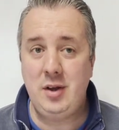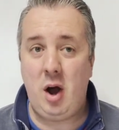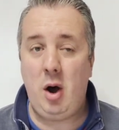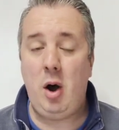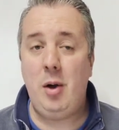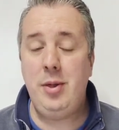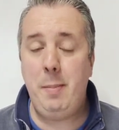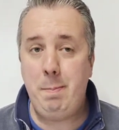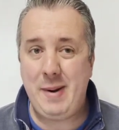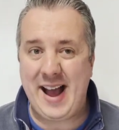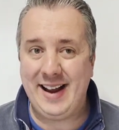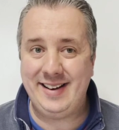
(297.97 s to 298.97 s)
are the
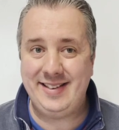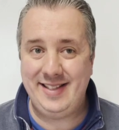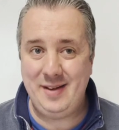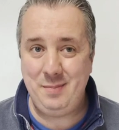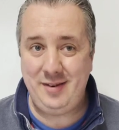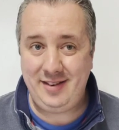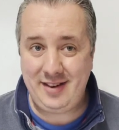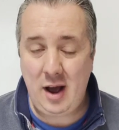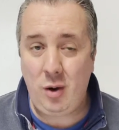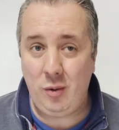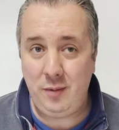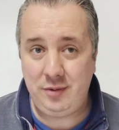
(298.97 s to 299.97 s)
banks
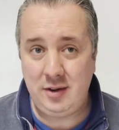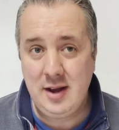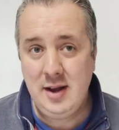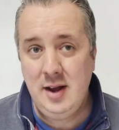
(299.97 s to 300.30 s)
themselves.